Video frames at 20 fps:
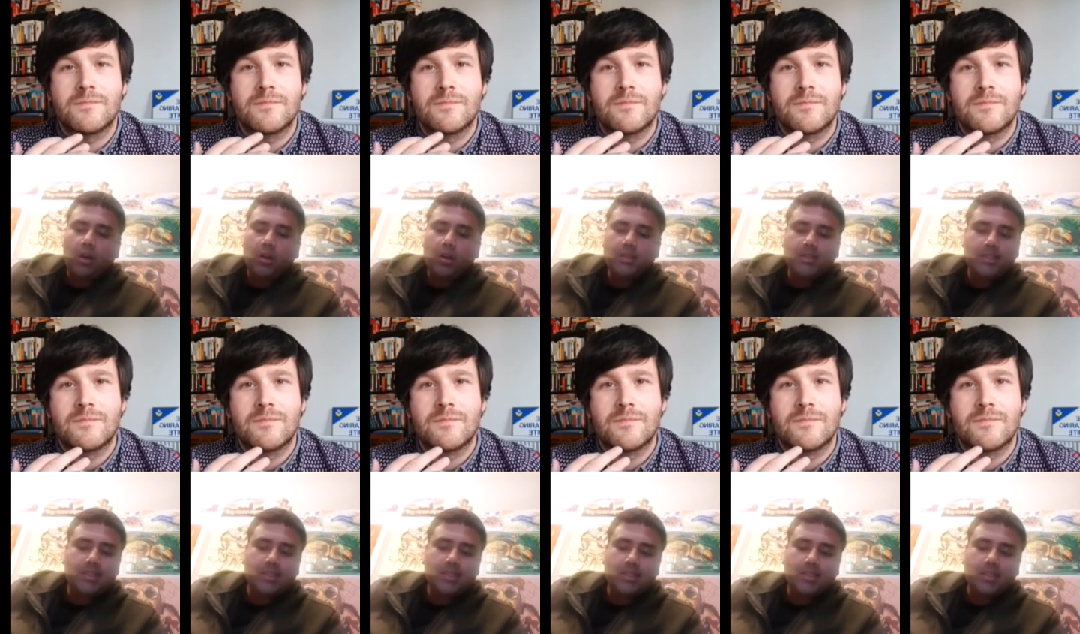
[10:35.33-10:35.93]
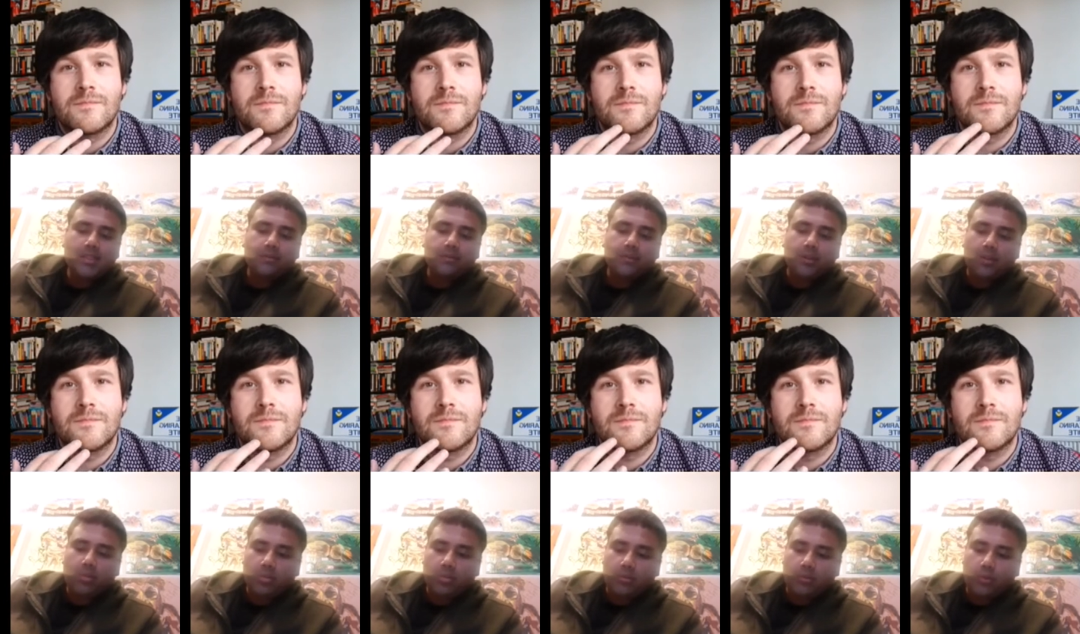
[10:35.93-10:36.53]
Speaker 1: is deceitful
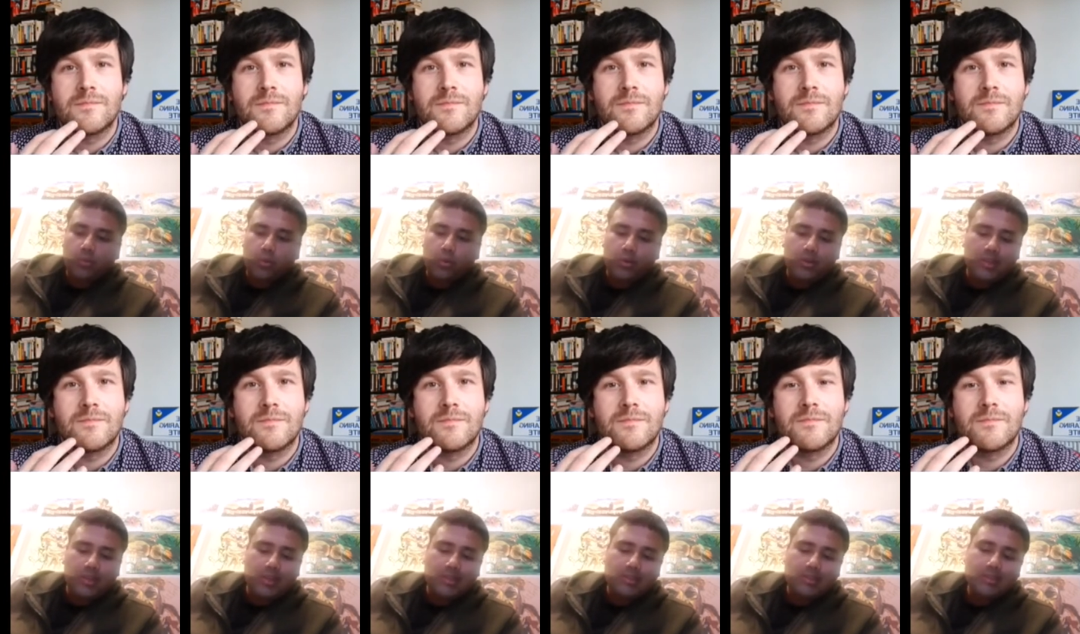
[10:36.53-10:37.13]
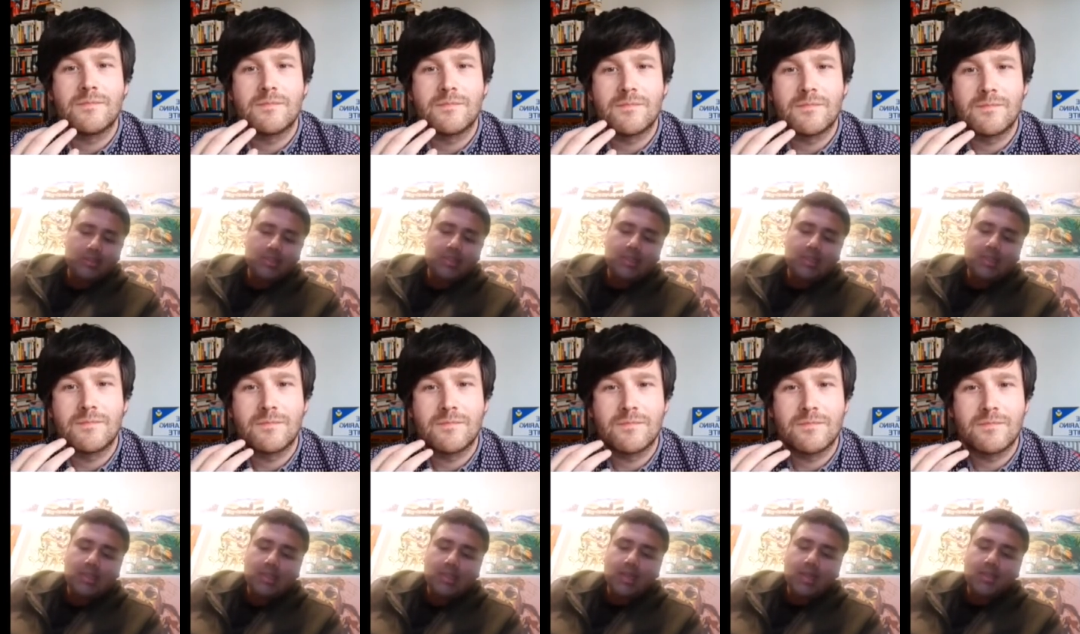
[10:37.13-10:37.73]
above all things
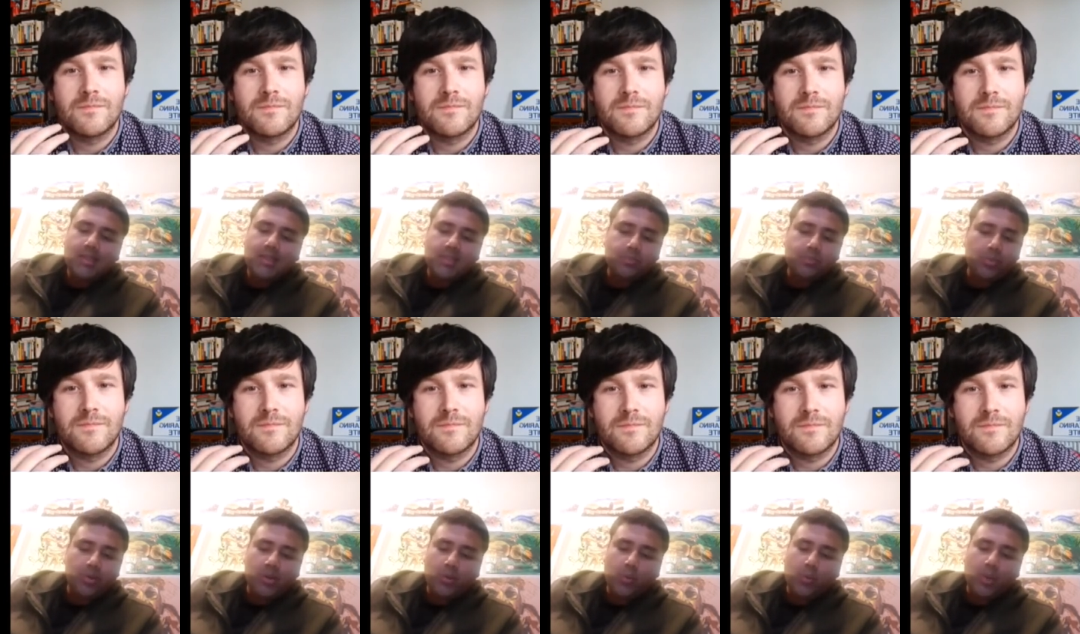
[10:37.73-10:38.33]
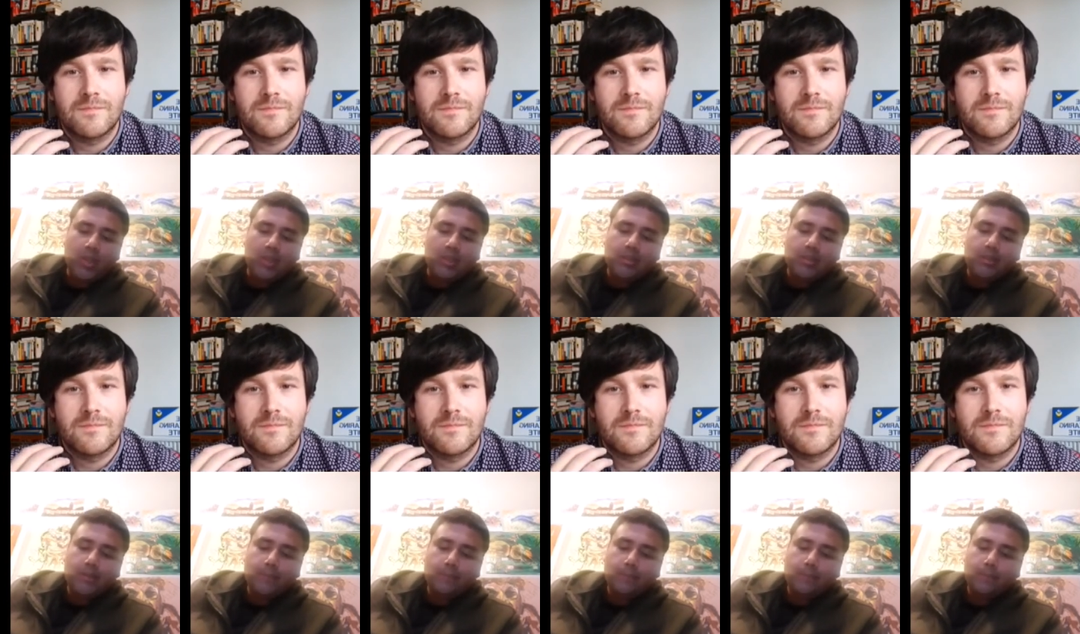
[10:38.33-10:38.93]
and desperately wicked.
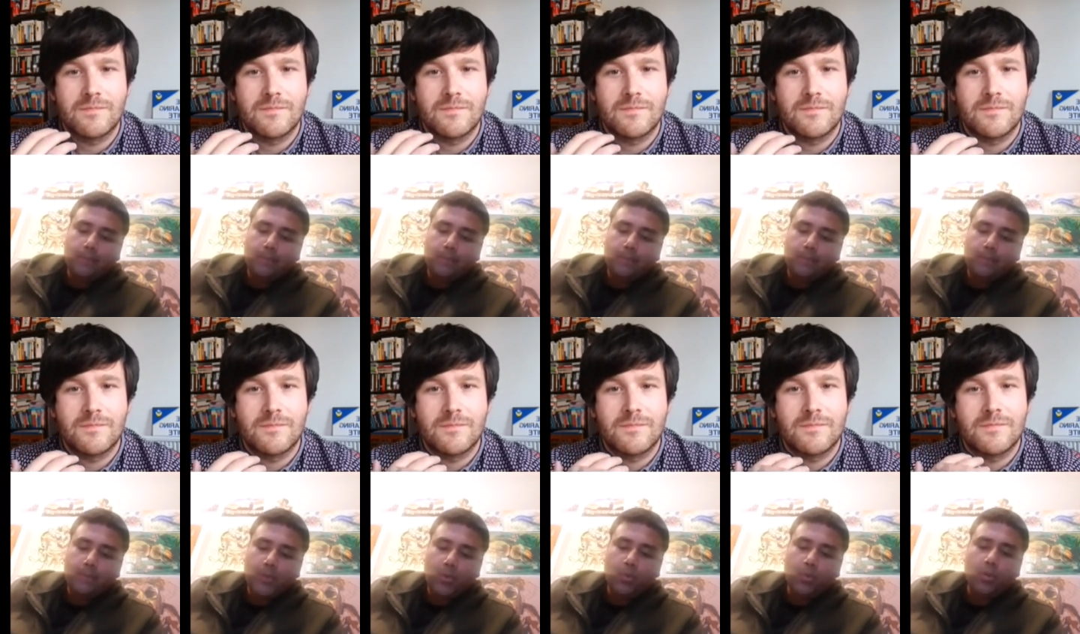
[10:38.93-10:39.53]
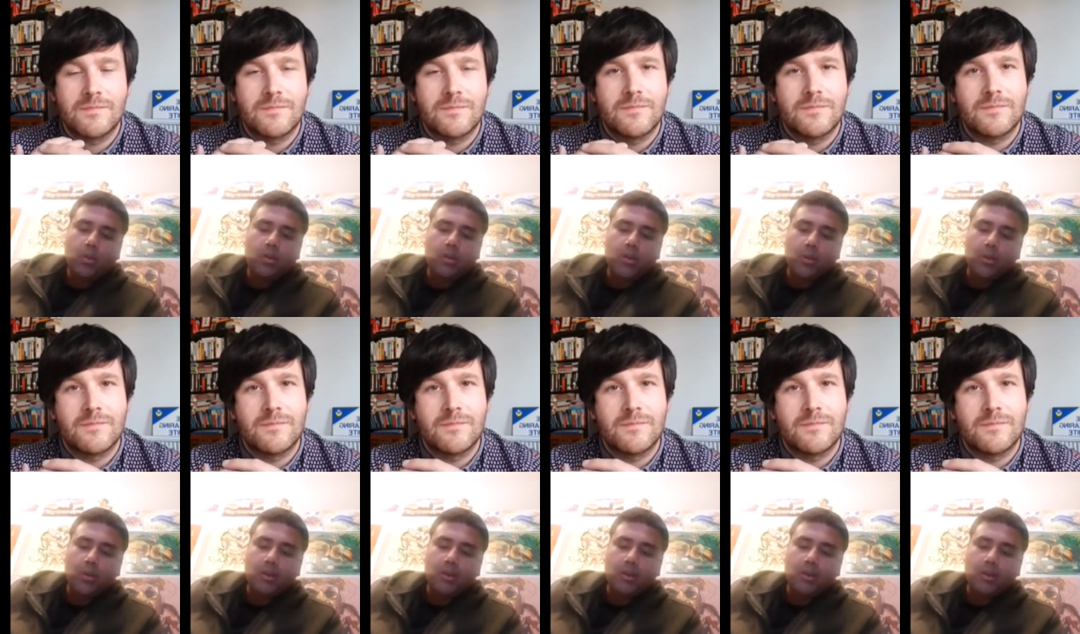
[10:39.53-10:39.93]
Who can know it?